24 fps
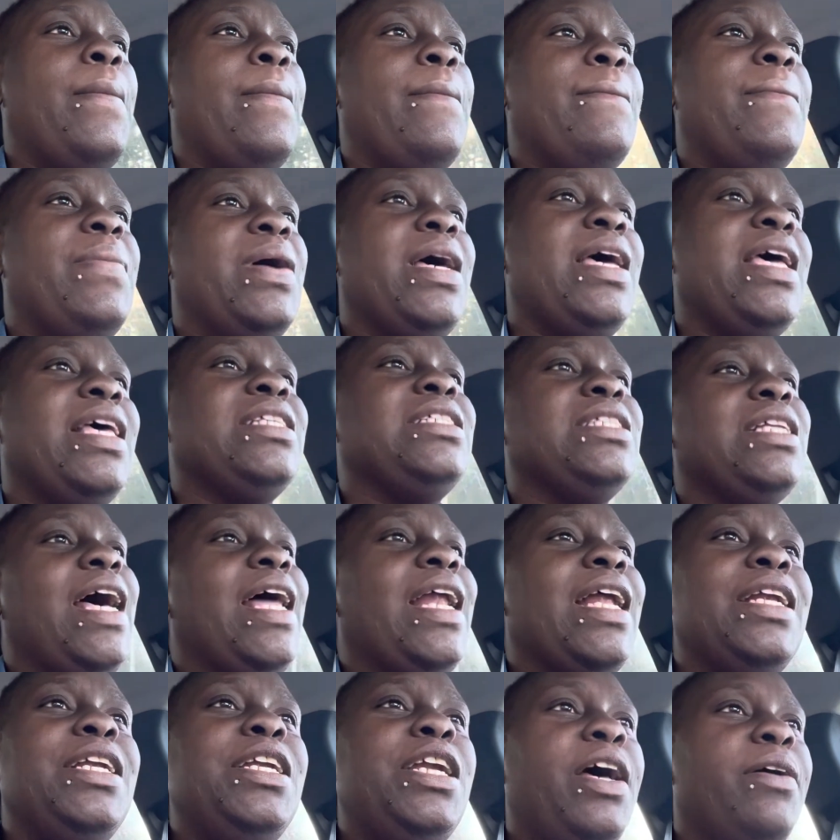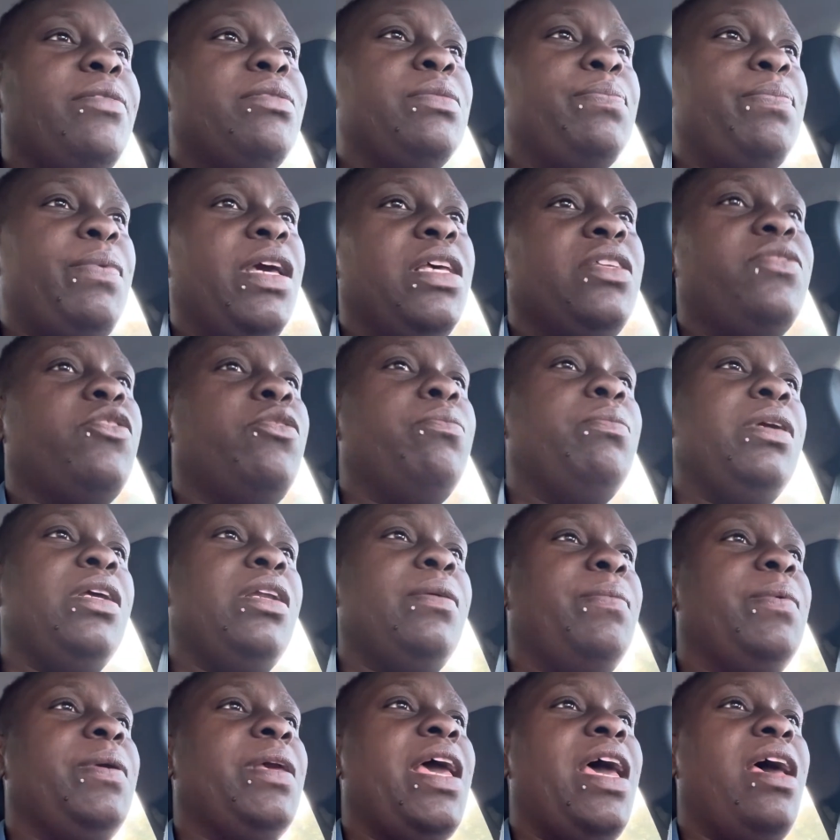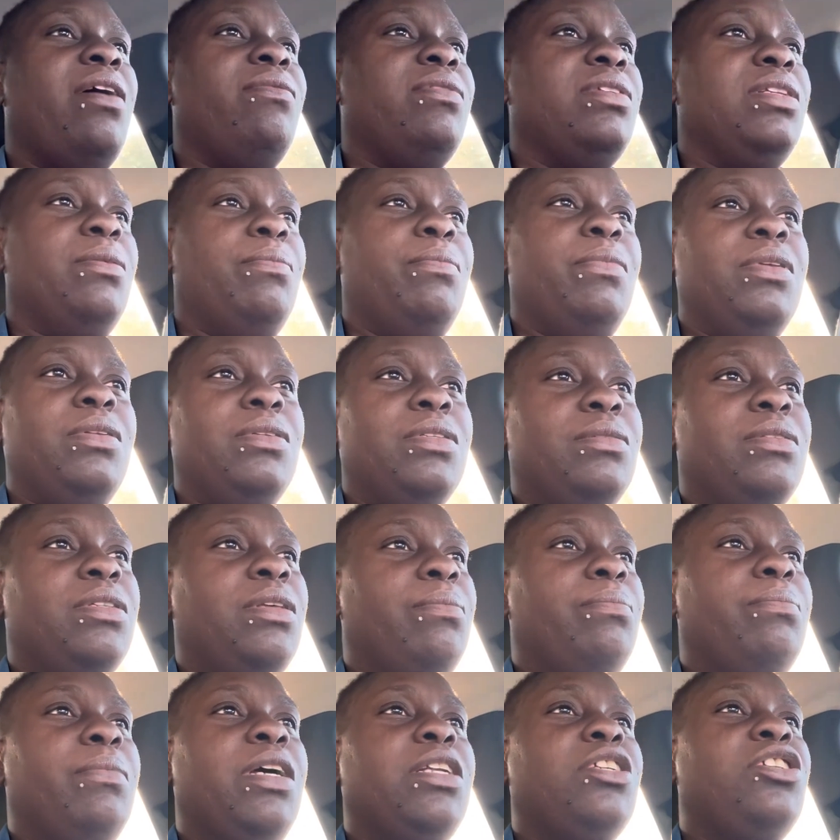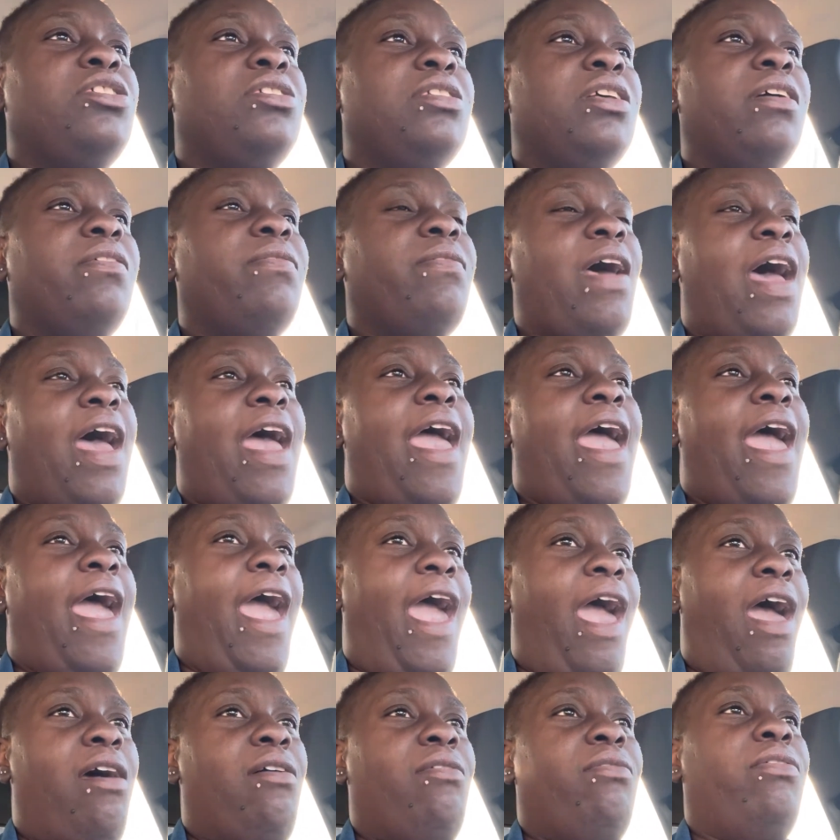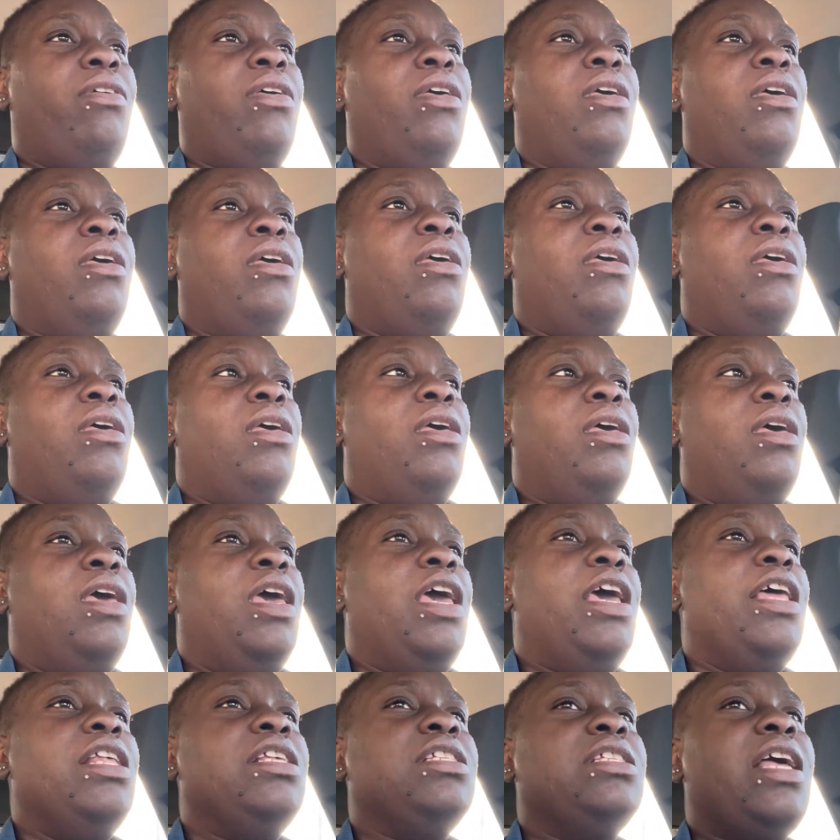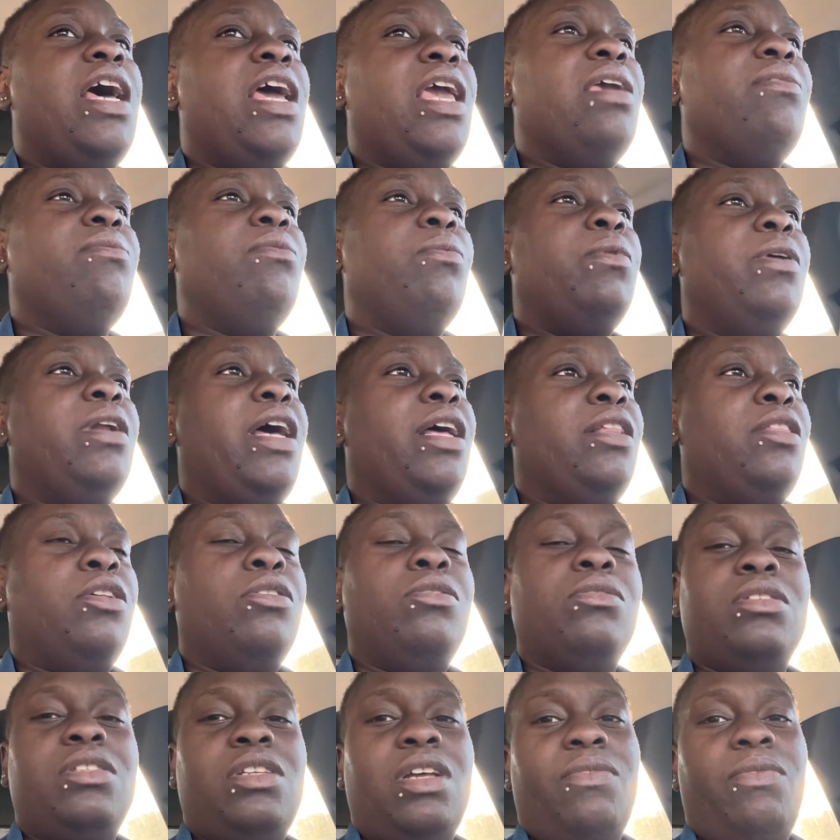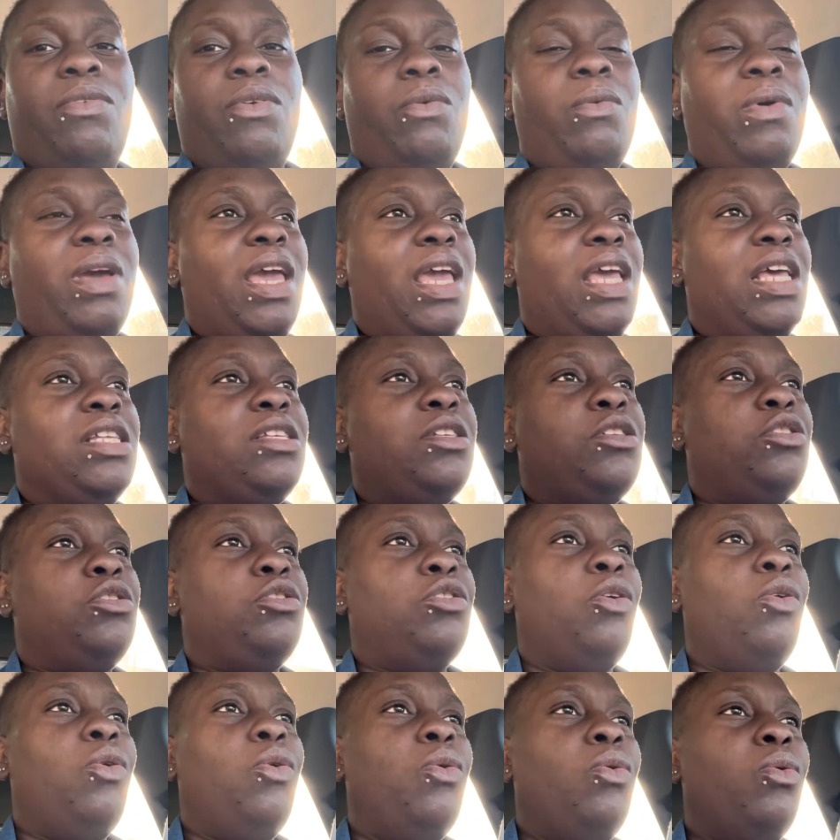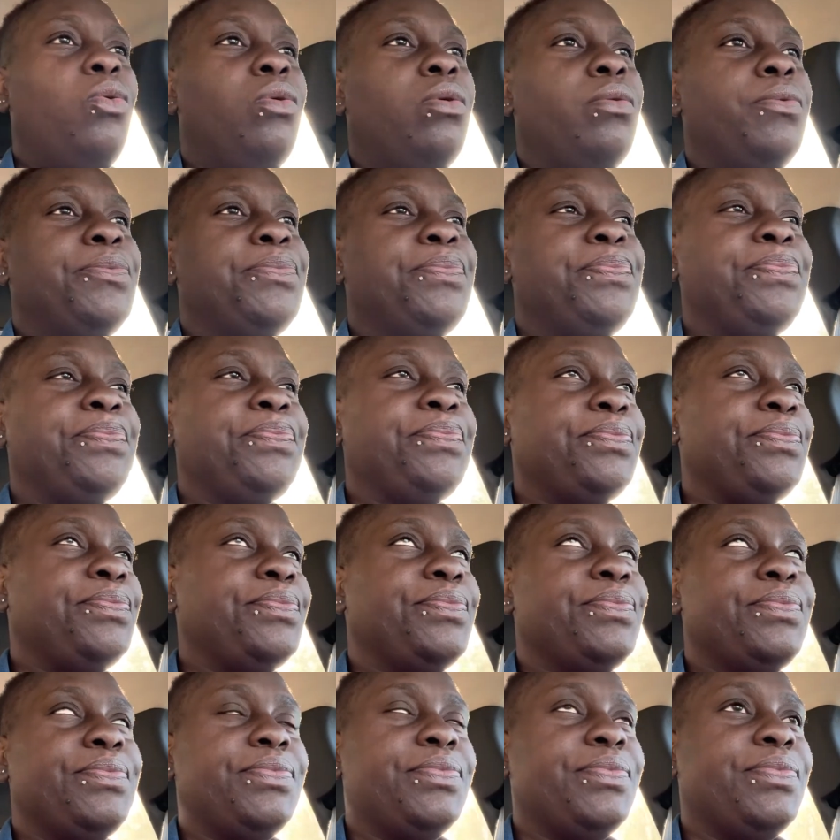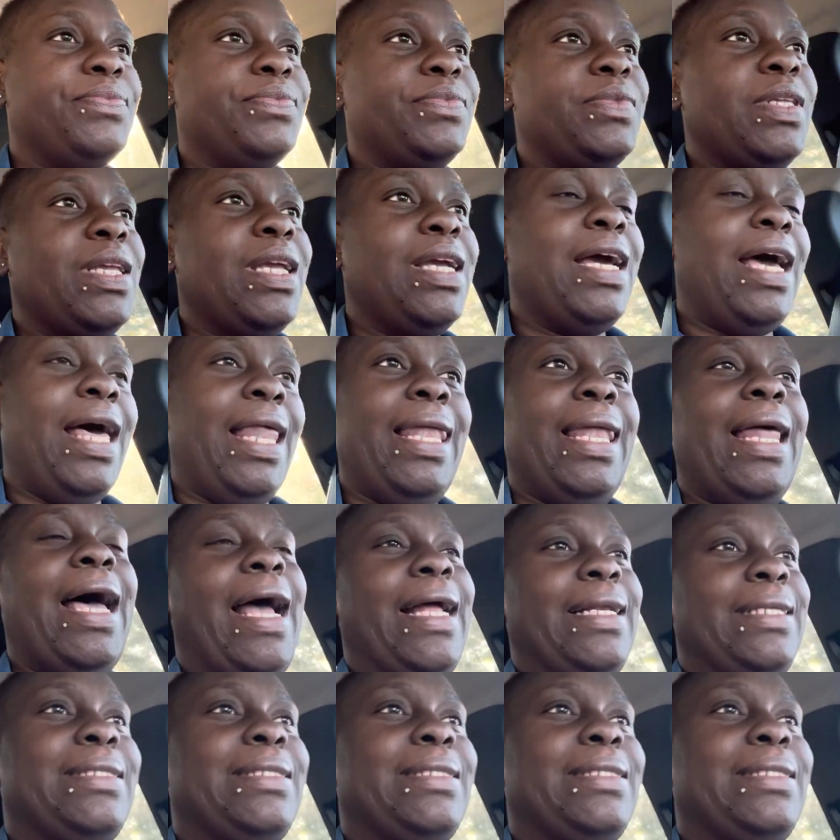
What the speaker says: but it's not enough space for me to be having the much stuff I have. And it's like even when I throw stuff away, it's still a lot.